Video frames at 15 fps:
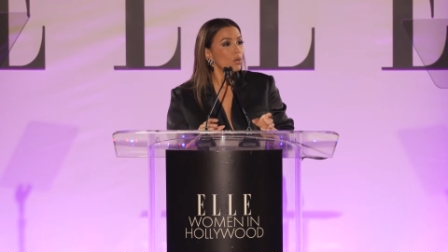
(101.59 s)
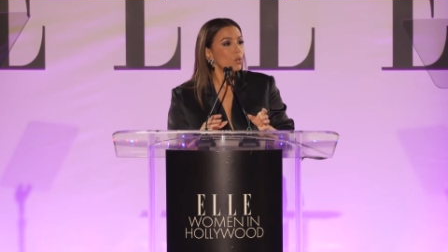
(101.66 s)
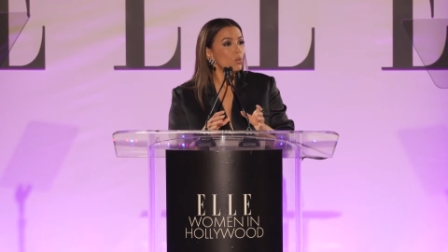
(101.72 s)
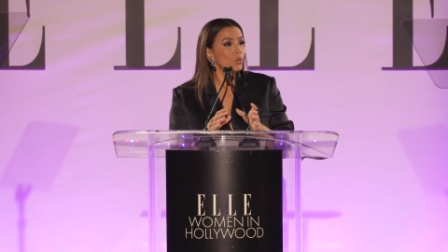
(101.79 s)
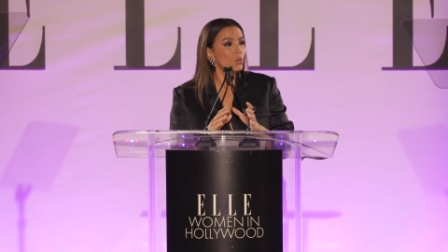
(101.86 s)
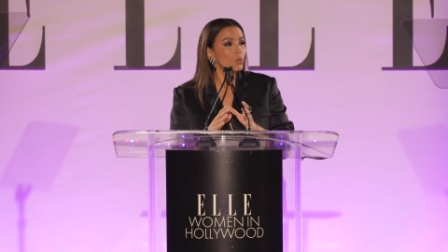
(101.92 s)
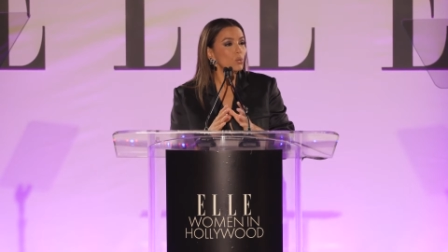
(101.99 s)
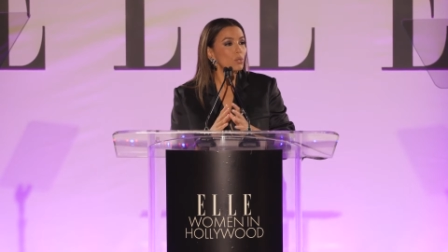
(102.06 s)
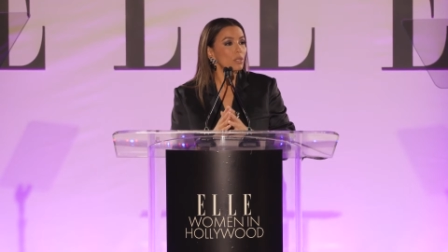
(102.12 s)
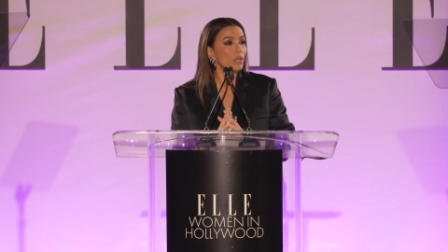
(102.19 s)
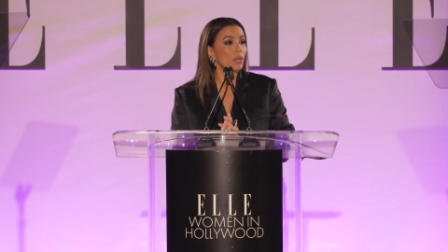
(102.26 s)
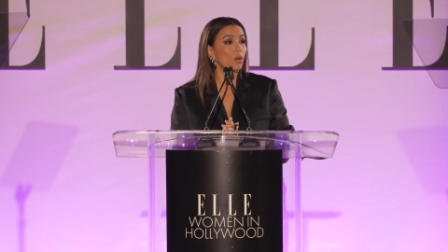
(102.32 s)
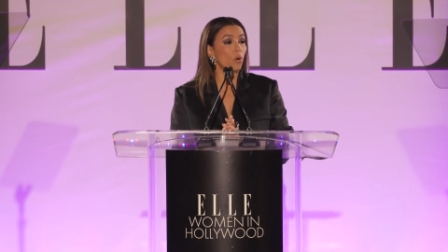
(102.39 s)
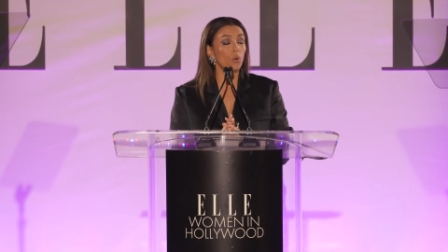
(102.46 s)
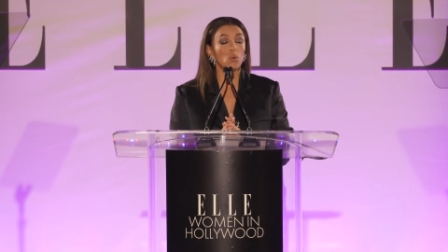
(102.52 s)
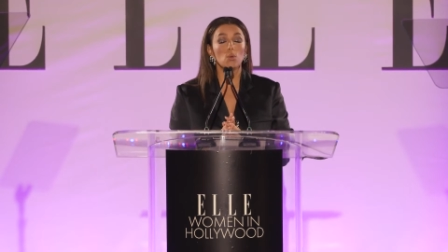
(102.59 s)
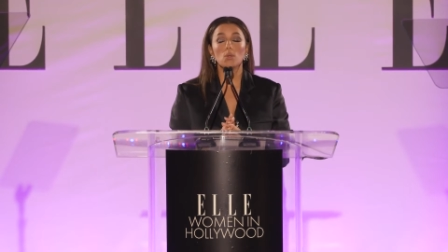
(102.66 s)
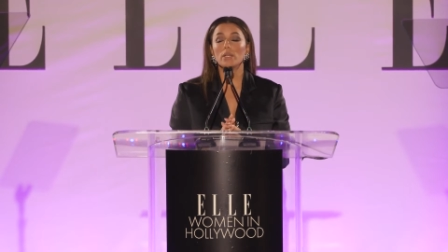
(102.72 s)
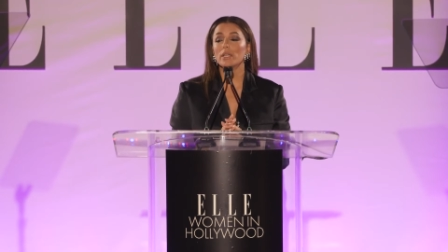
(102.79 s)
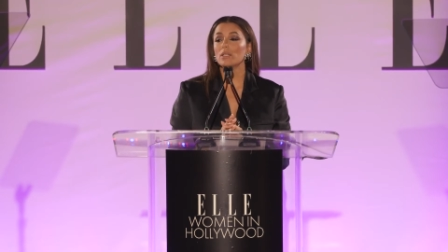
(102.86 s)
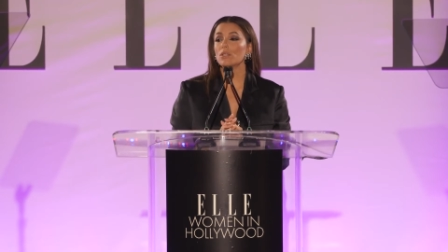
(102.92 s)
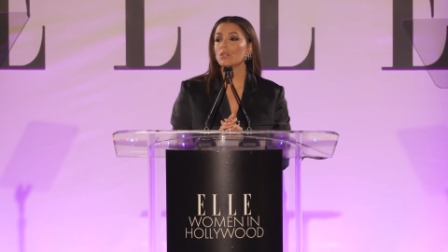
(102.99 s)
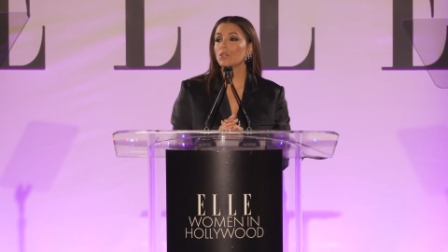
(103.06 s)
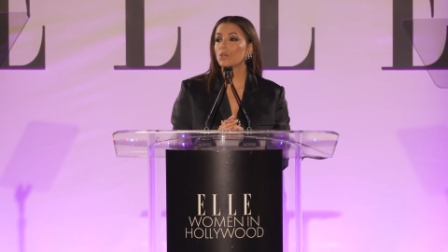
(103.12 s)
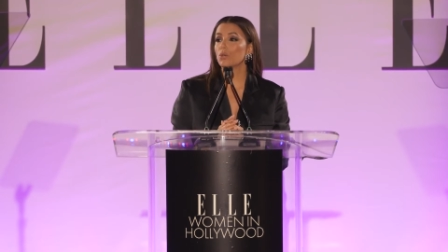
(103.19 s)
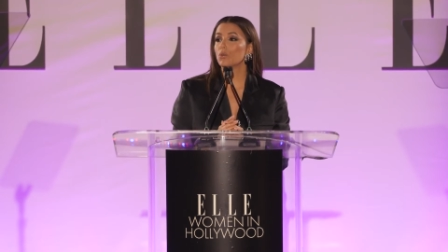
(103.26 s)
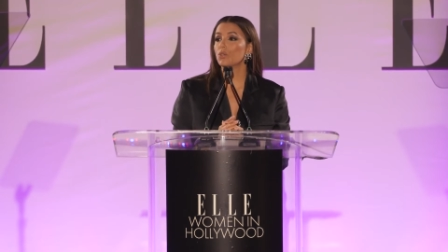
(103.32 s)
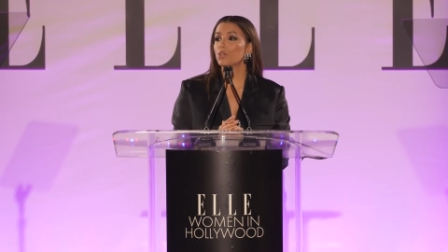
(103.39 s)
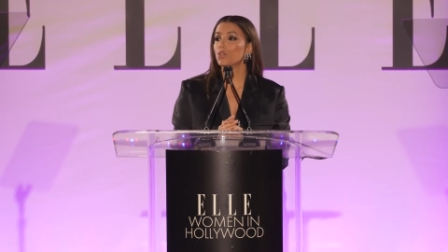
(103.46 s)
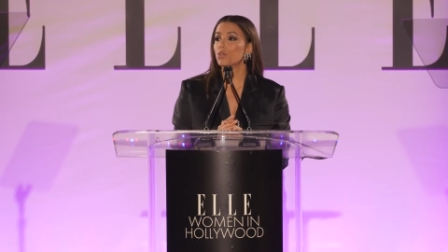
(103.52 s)
whose goal is
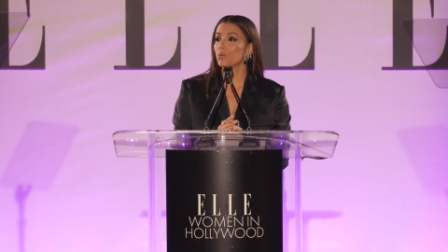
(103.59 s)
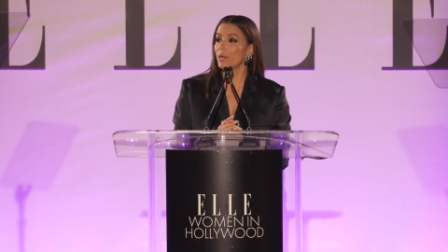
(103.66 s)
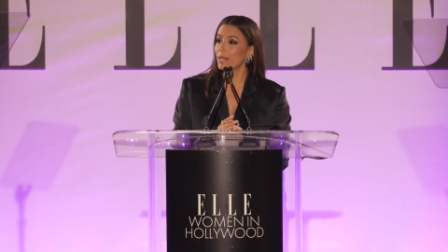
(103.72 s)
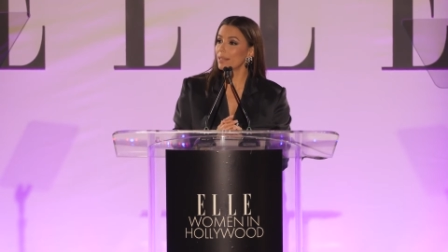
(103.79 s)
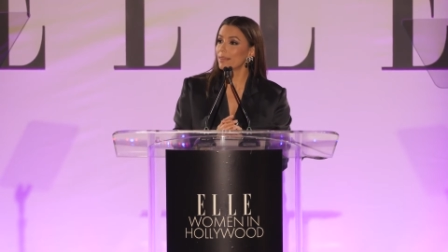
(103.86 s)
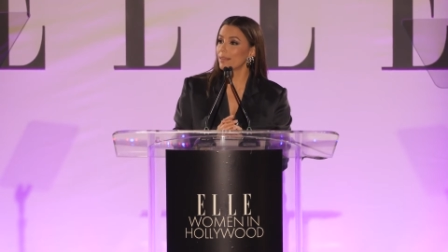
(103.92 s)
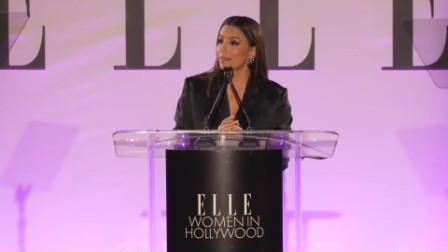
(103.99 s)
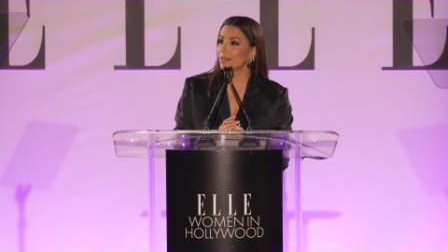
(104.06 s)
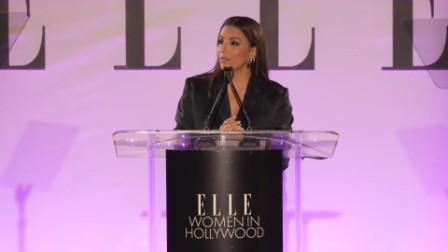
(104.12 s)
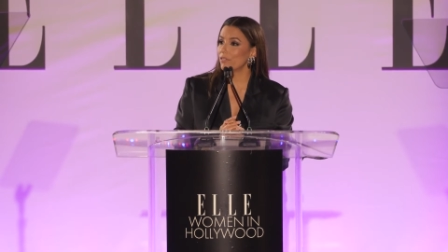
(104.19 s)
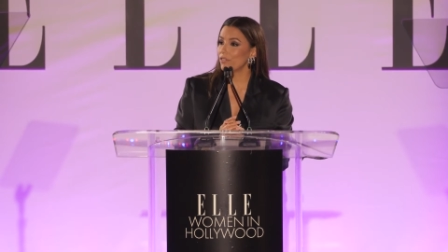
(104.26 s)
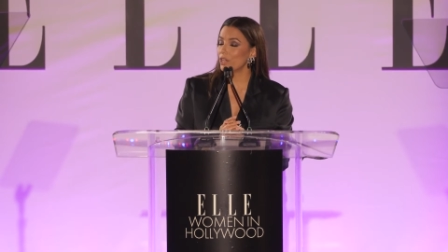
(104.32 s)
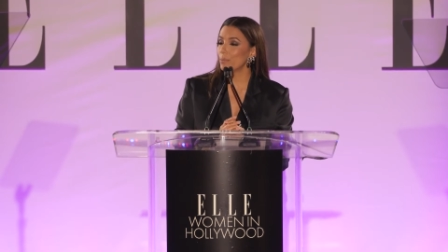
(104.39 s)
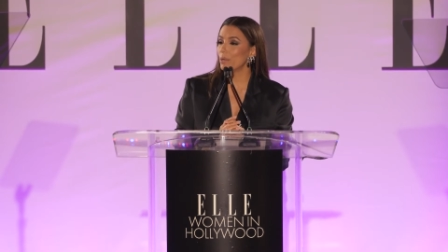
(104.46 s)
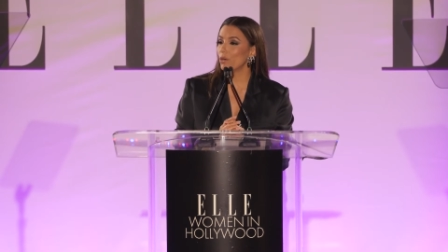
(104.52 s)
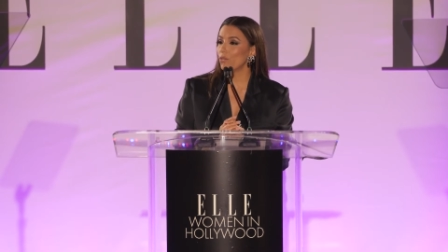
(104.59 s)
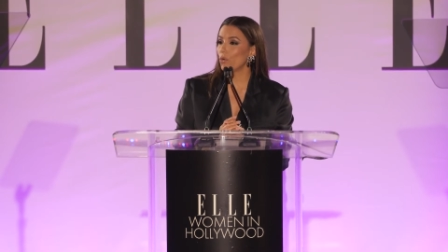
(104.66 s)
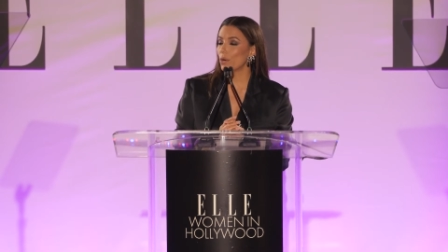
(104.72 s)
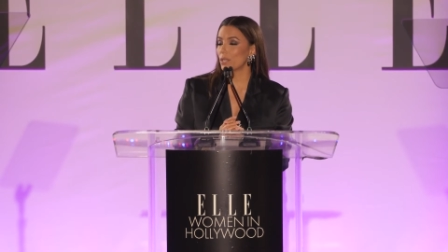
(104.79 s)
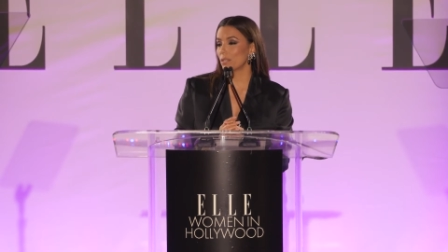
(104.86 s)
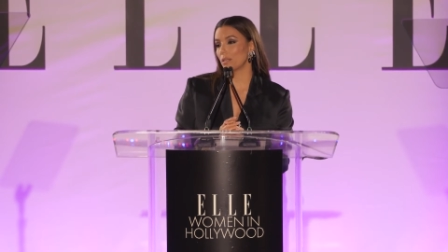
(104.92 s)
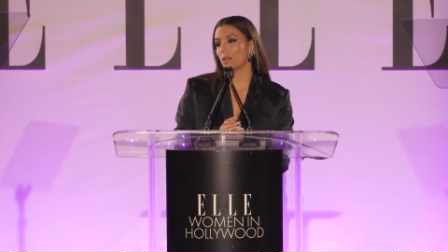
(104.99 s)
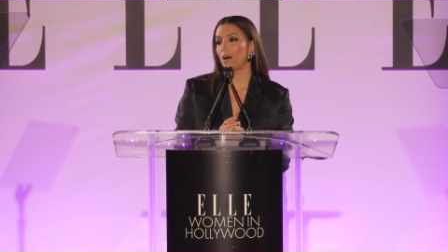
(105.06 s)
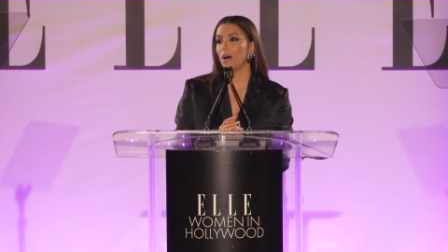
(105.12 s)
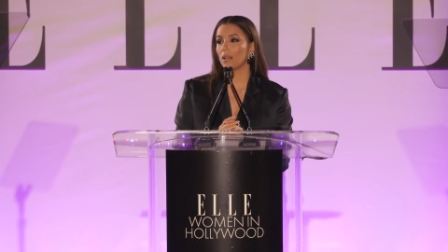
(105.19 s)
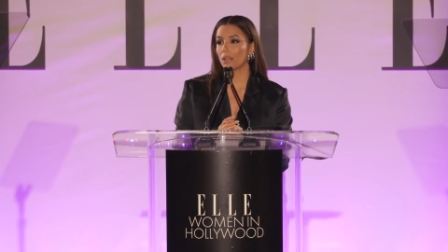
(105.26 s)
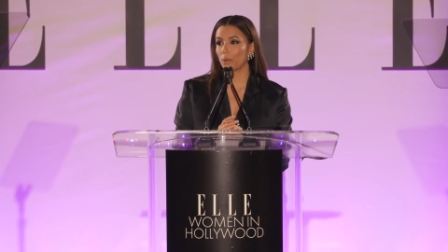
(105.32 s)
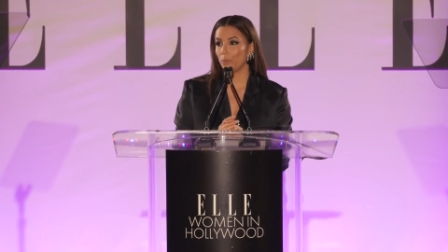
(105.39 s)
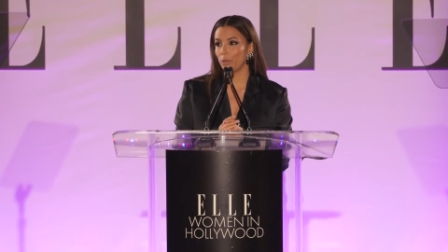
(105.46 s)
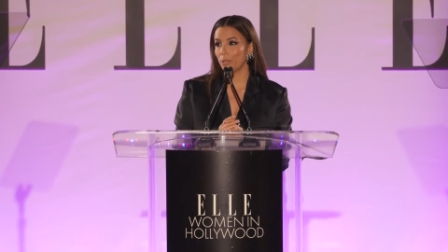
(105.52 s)
to strengthen the female voice in
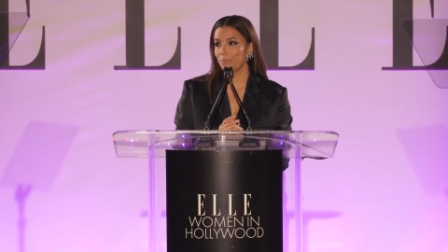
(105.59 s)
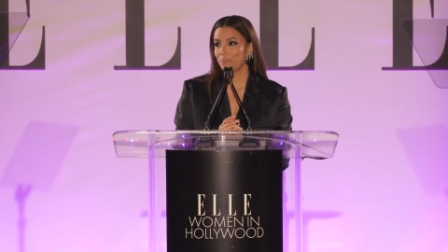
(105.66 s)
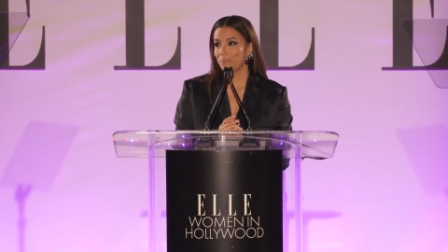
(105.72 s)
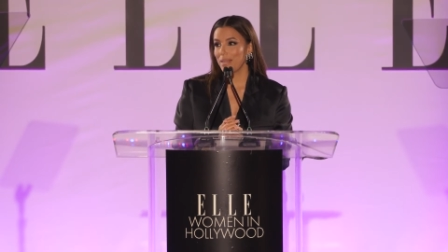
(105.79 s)
Hollywood.